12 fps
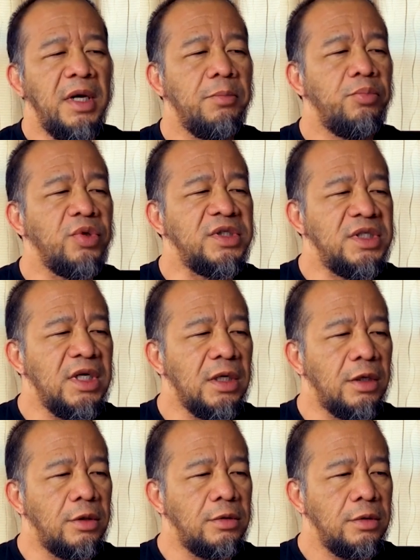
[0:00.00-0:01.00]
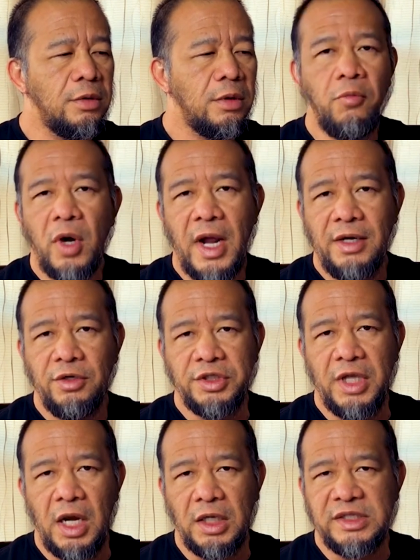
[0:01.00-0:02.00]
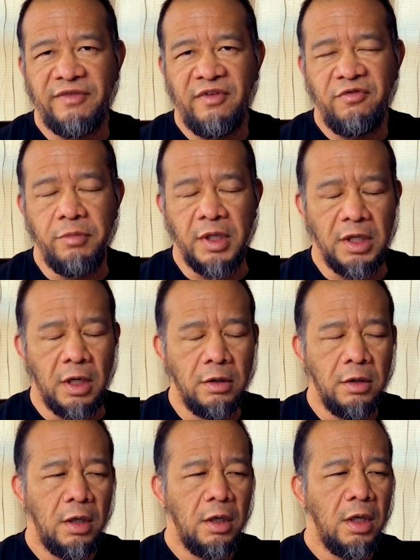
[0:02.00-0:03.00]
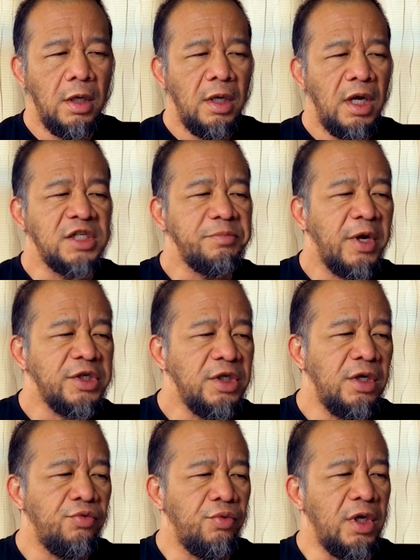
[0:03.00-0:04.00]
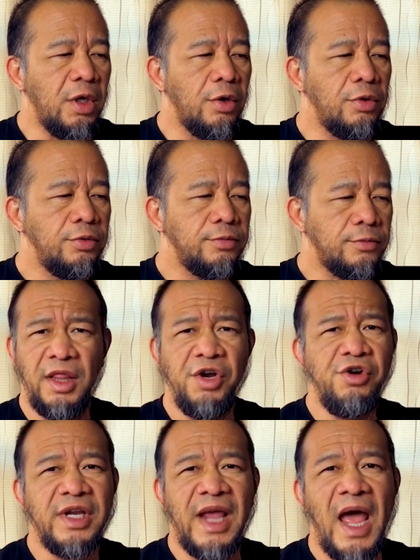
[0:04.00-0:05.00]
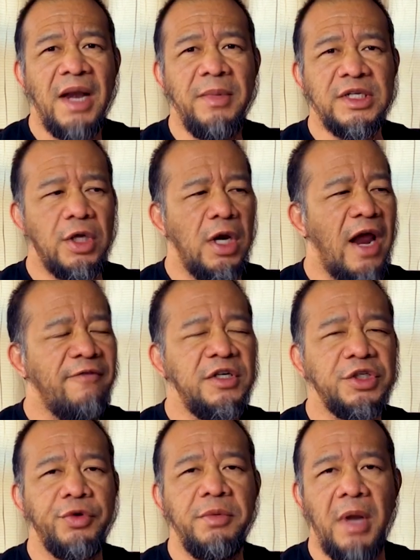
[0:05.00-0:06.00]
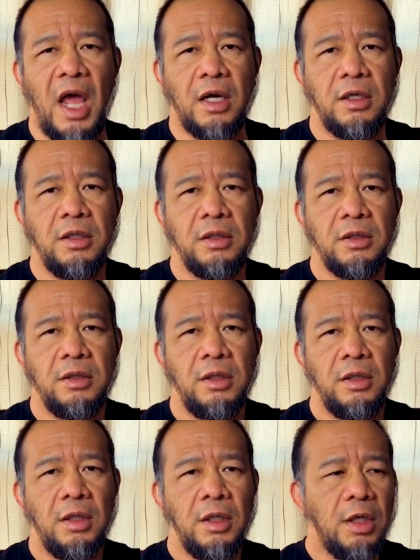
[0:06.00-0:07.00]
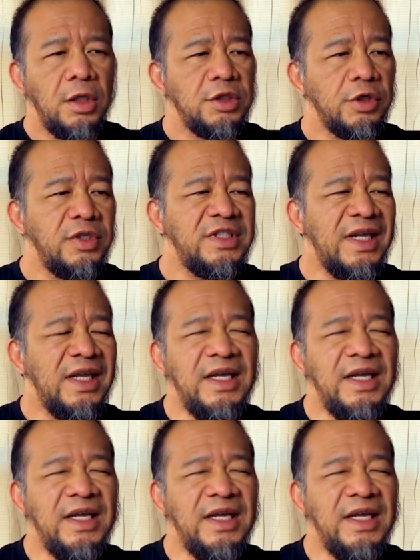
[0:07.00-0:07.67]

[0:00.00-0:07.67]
But in Brazil, from what I understand, because I've never been there, especially in Rio, there are academies on every street block. So it's